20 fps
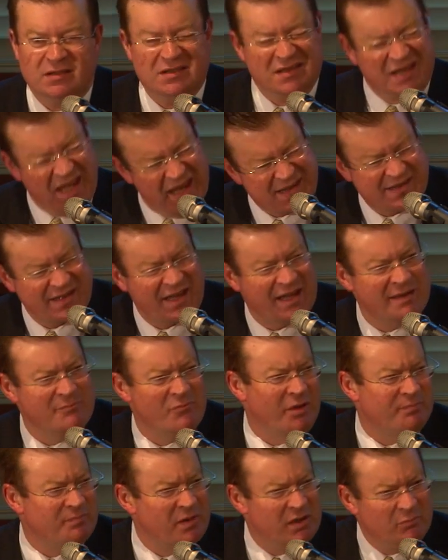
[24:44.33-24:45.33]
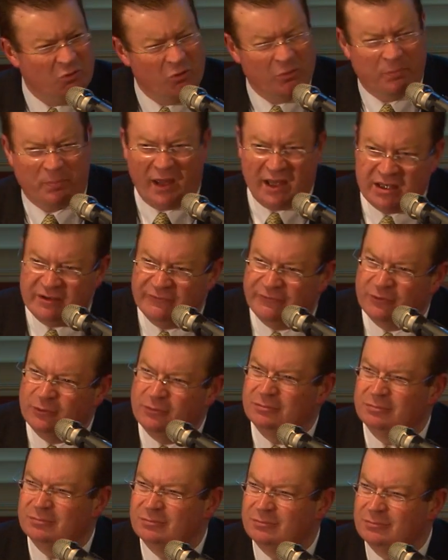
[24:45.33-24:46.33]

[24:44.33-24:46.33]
Yes, they might be more painful.